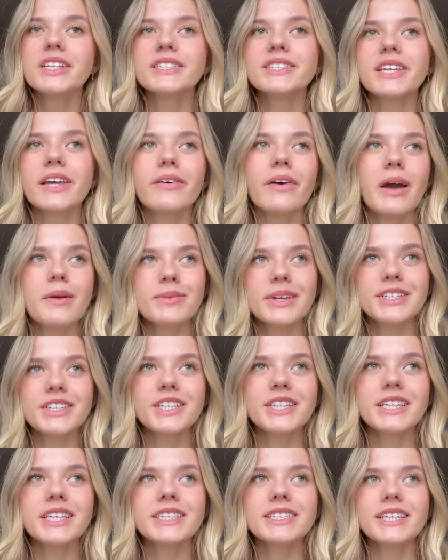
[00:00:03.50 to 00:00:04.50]
So I
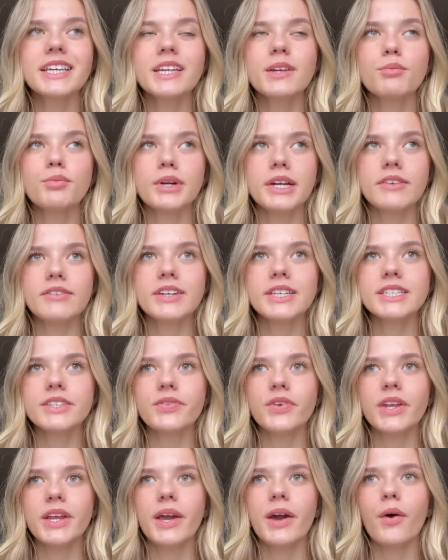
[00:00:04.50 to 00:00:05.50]
mentioned this in a previous
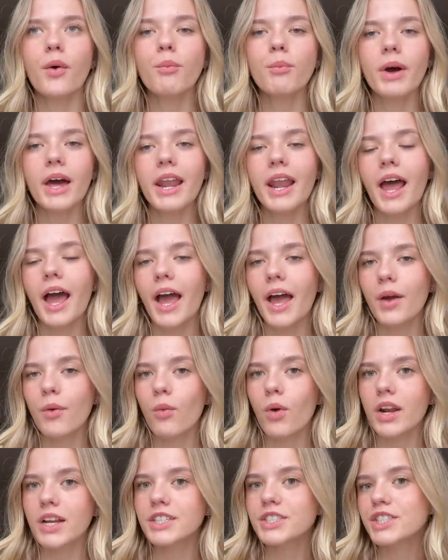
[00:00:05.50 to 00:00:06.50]
video, but I
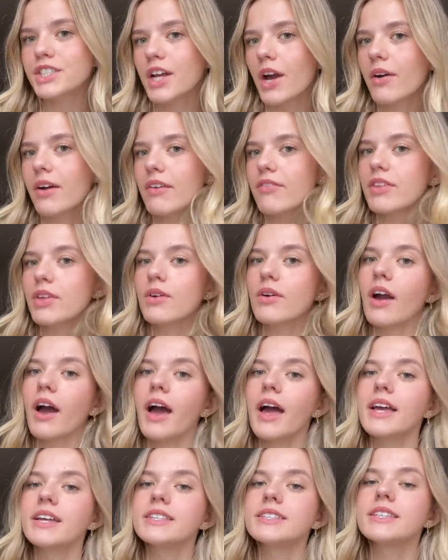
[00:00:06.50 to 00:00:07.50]
wanted to know if you
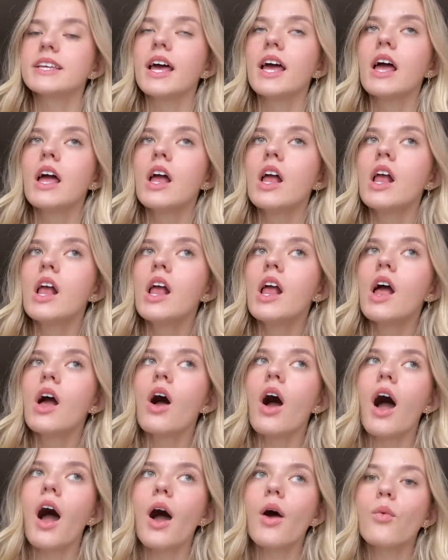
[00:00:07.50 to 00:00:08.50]
guys
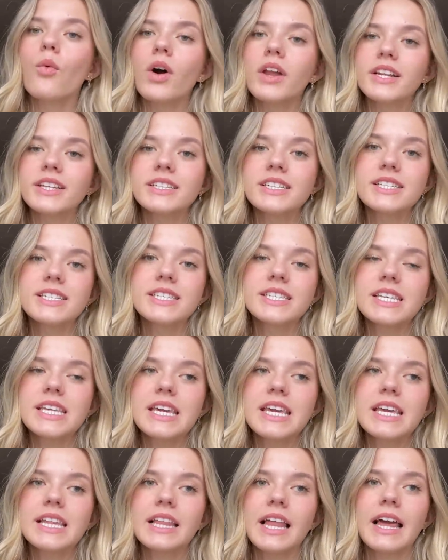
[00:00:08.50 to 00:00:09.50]
uh, wanted to
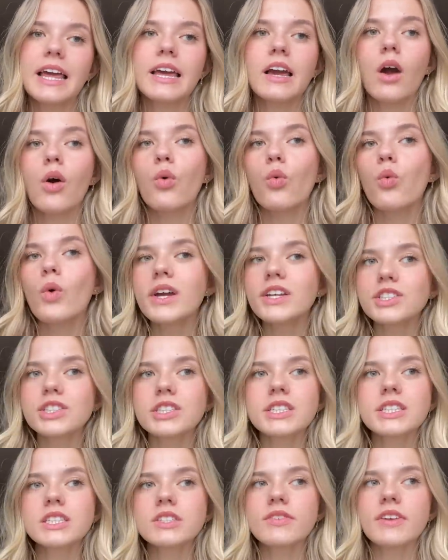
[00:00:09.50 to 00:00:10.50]
see like a
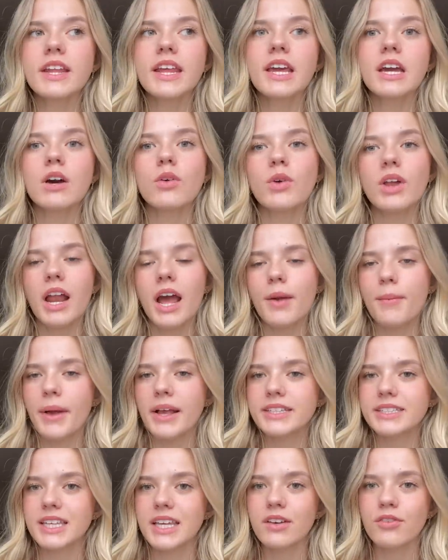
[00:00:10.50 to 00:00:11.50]
wish list video, what I'm
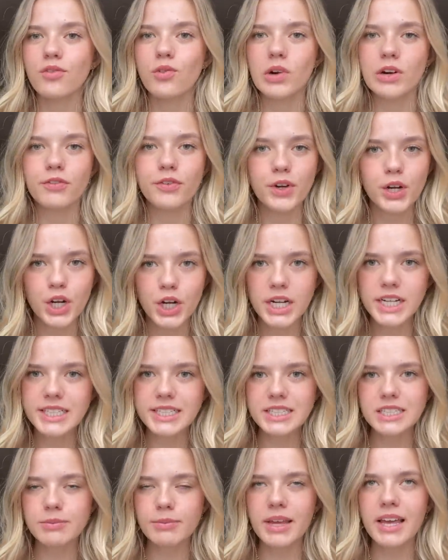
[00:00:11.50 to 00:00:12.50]
asking for for
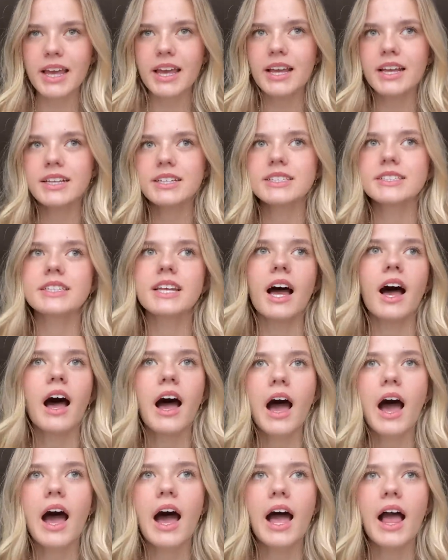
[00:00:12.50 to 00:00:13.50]
Christmas.
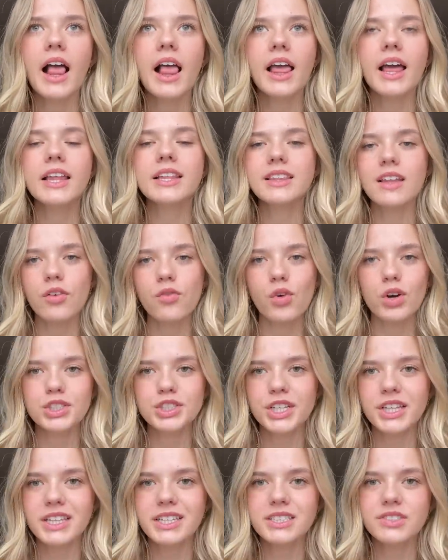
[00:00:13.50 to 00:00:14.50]
I love
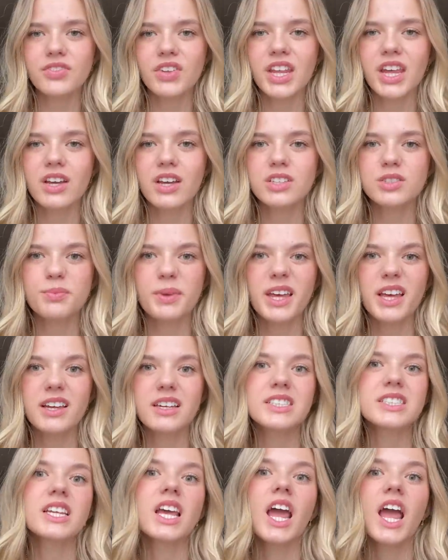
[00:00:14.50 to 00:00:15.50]
watching these videos
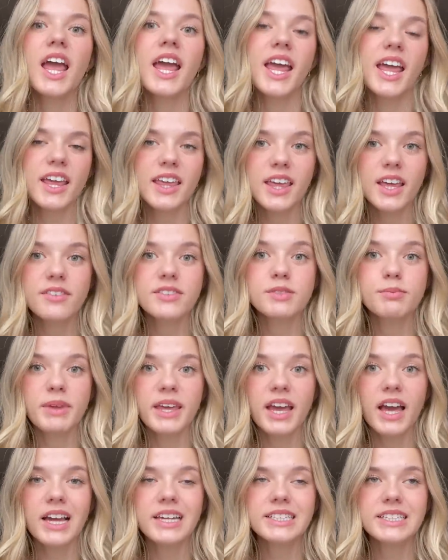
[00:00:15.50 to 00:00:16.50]
because it gives
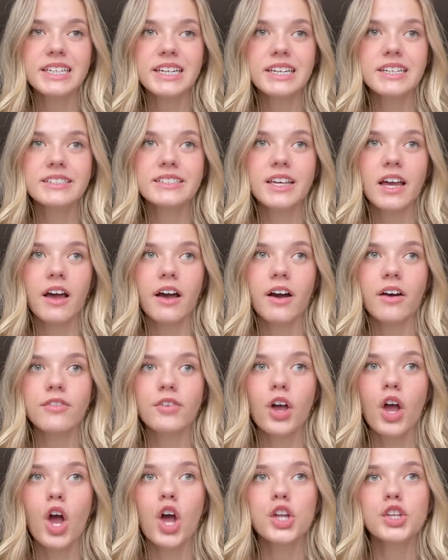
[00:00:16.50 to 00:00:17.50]
me ideas of
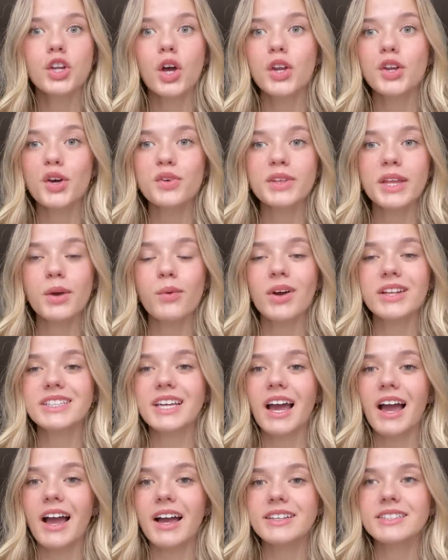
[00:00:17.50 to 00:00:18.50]
not only what
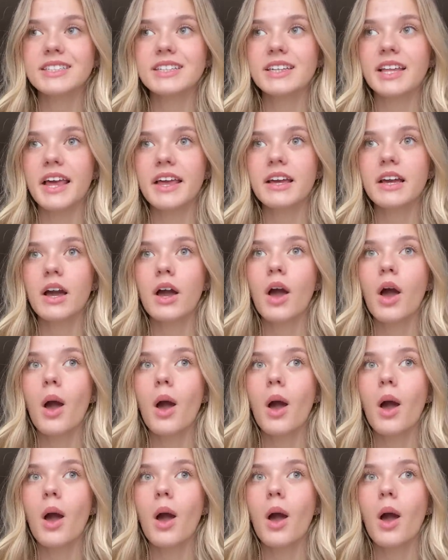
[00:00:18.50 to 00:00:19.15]
to add to like